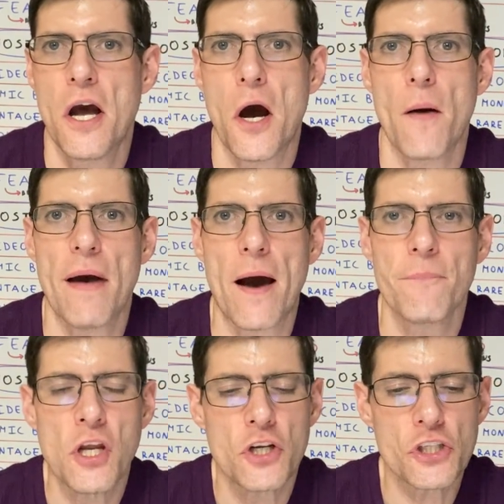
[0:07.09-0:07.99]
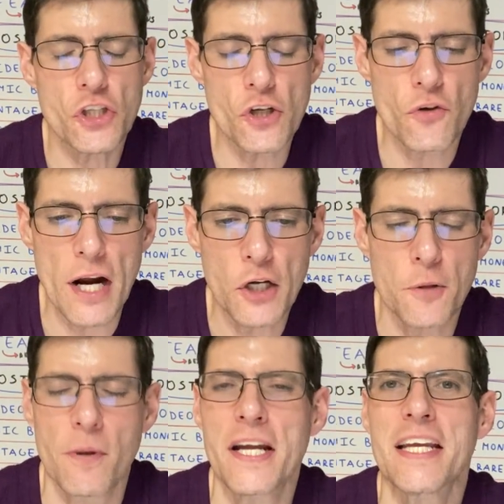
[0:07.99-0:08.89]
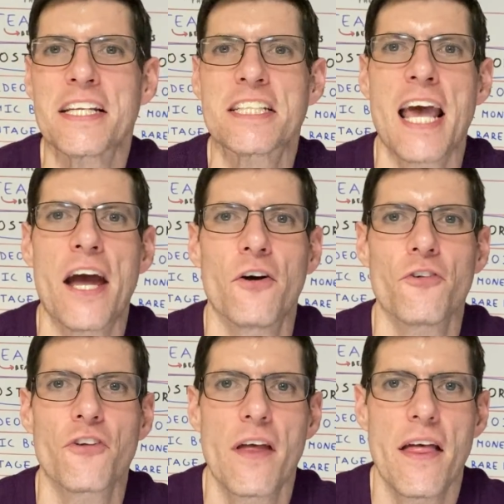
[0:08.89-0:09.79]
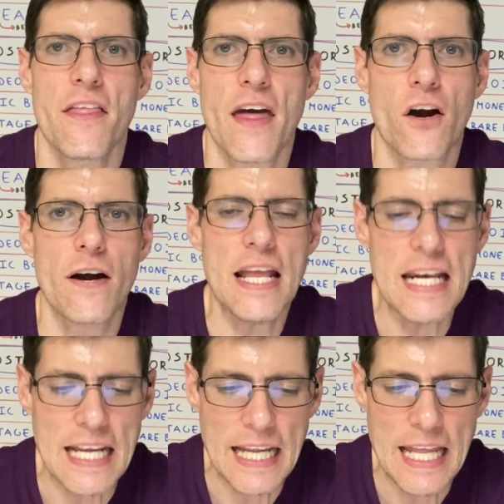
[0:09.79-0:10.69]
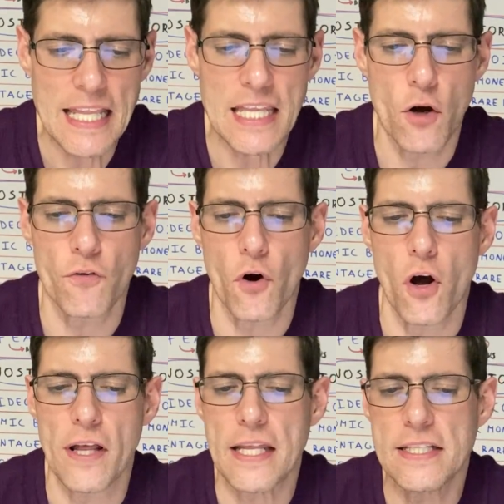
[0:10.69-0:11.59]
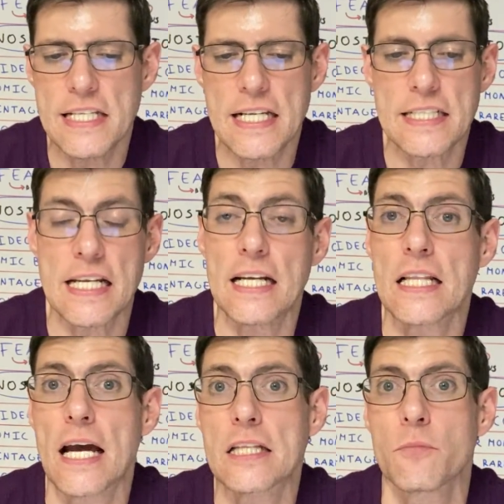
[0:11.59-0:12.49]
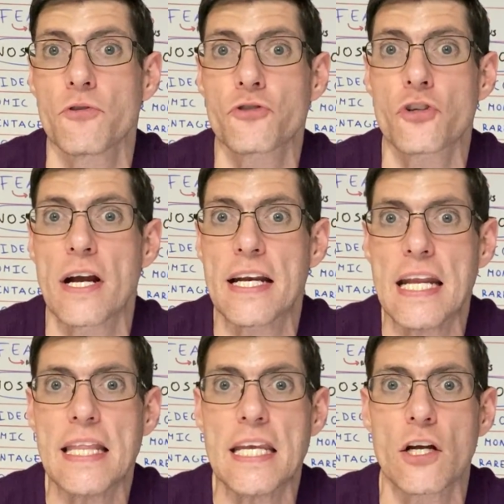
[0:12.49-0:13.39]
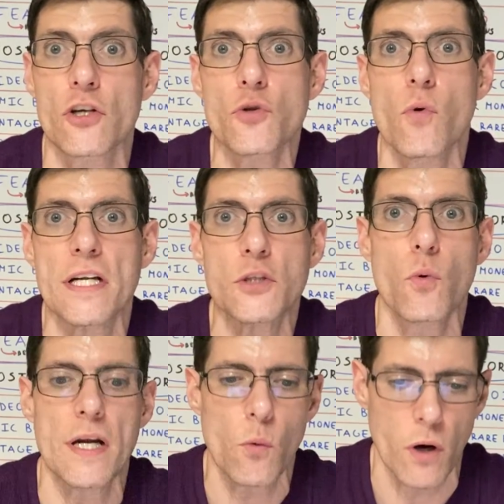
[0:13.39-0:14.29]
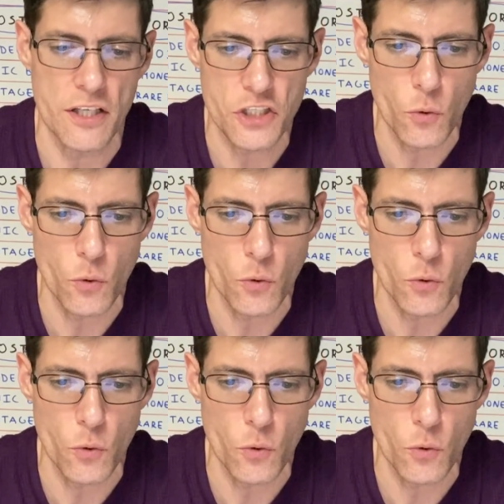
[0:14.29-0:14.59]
about certain record breaking sales that are hitting the overall antiques and collectibles trade in the year 2021.